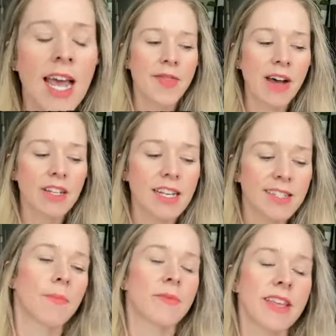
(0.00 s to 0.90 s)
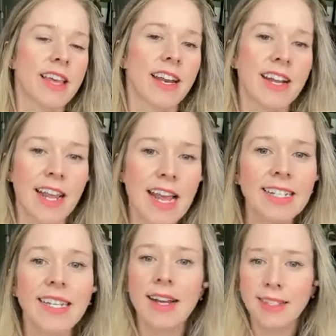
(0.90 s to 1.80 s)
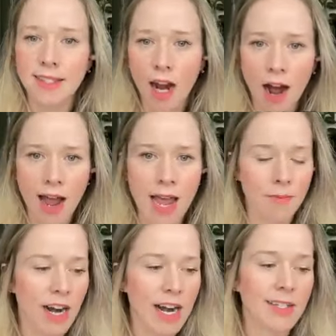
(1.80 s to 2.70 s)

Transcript: And that is something that it takes time, right?